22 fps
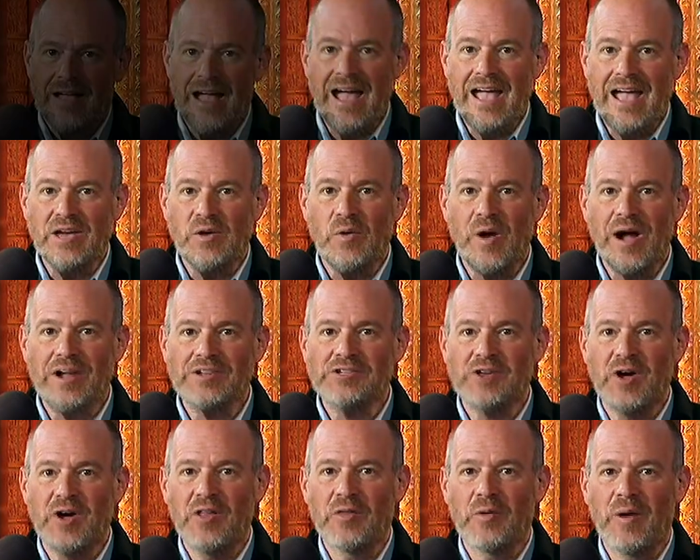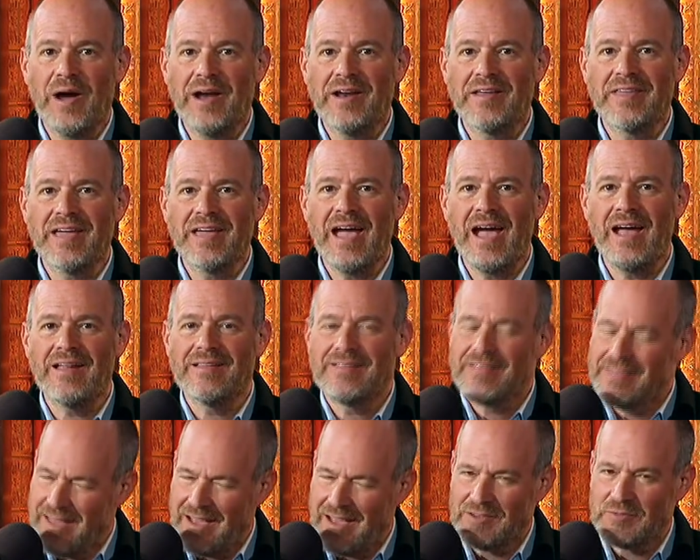Hey, you watched all the way to the
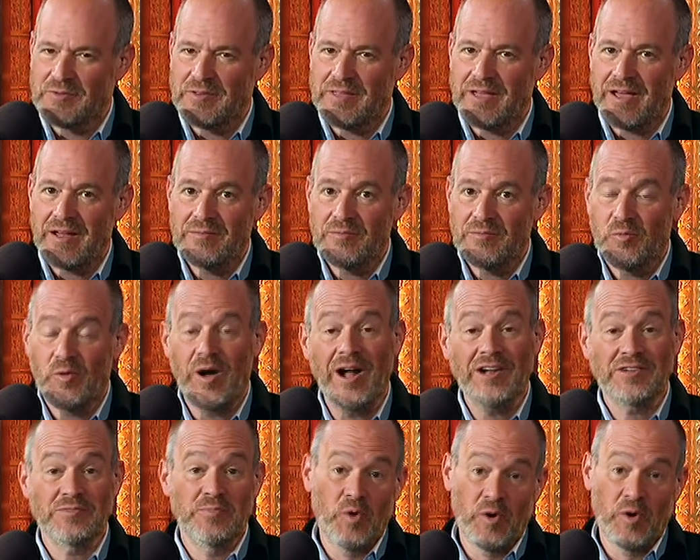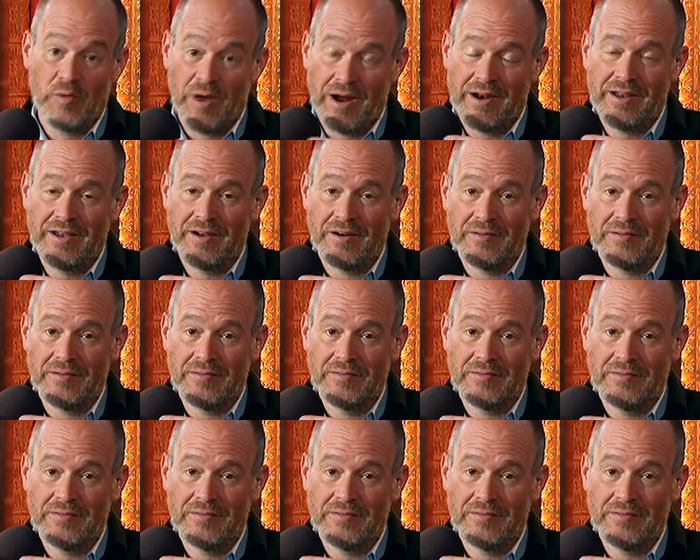end. Thanks for that. Watch more right here.